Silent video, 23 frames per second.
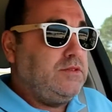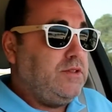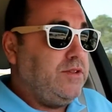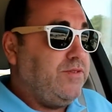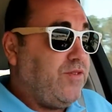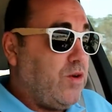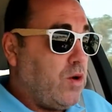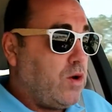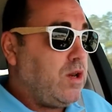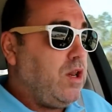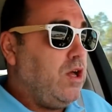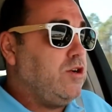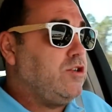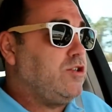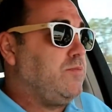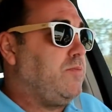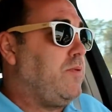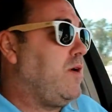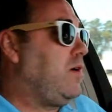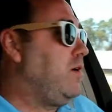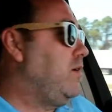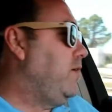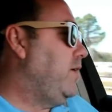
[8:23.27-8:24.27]
The foreclosure
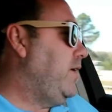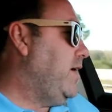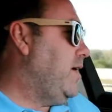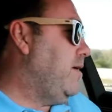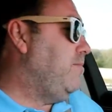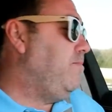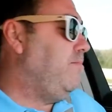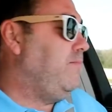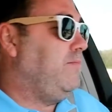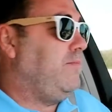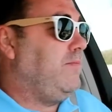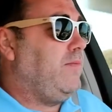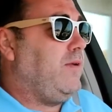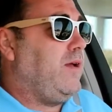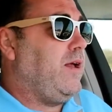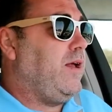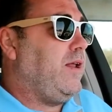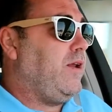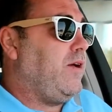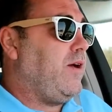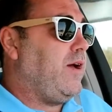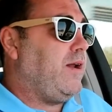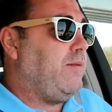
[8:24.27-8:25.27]
part, yep.
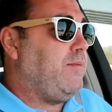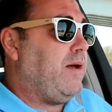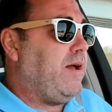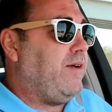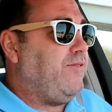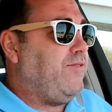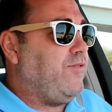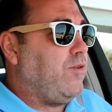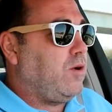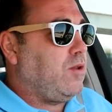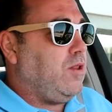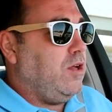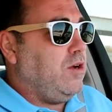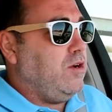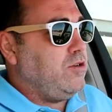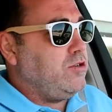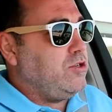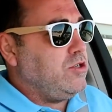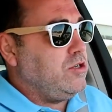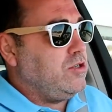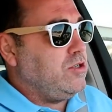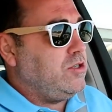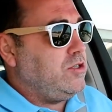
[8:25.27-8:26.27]
I know how to buy
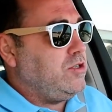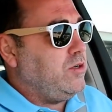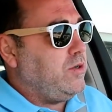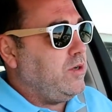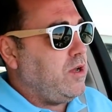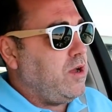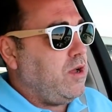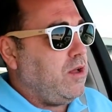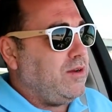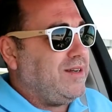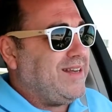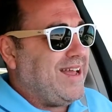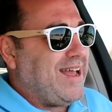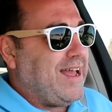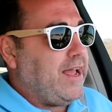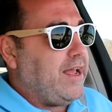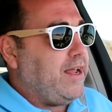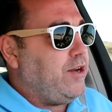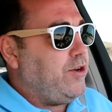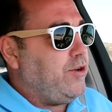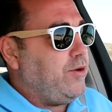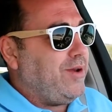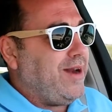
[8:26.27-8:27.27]
foreclosures, do it all
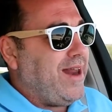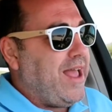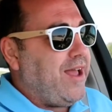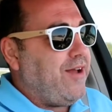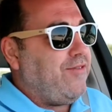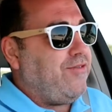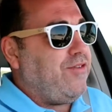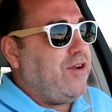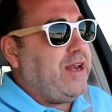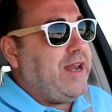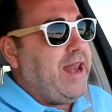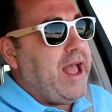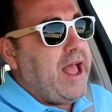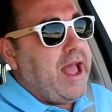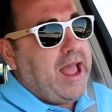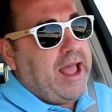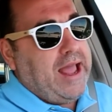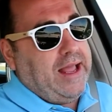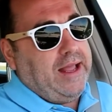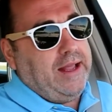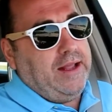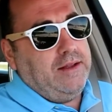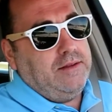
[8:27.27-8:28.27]
day, do it every
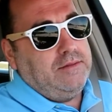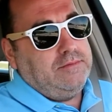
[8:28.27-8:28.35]
day.